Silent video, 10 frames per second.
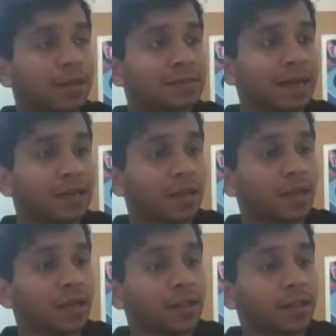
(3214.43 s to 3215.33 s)
is
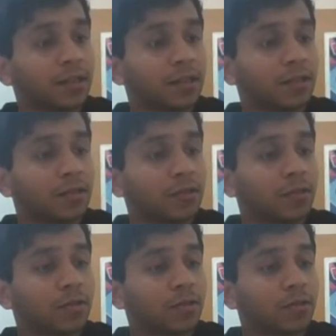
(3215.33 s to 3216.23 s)
that
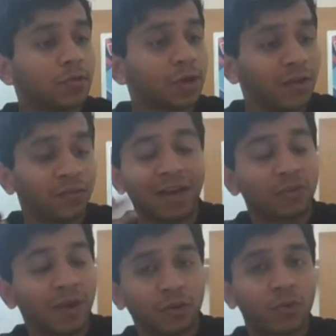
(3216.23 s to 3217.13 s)
so like
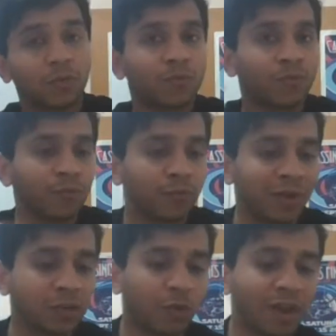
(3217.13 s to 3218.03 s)
while trying to
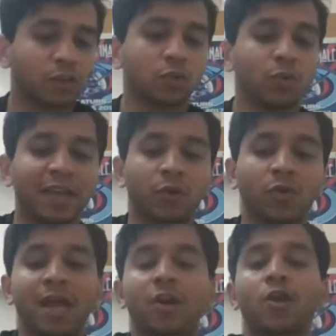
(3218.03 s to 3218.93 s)
when trying to like you
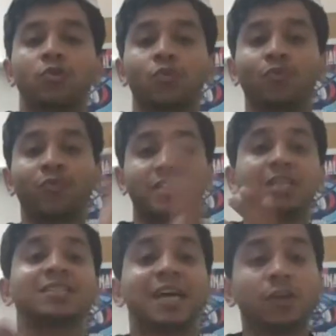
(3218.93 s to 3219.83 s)
know, narrow down to
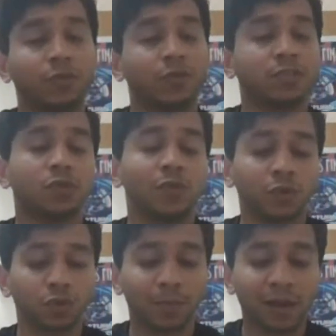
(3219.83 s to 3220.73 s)
which exact universities you
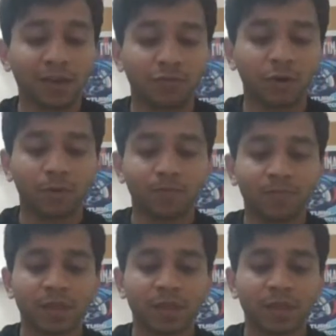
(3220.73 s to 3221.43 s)
want to apply for,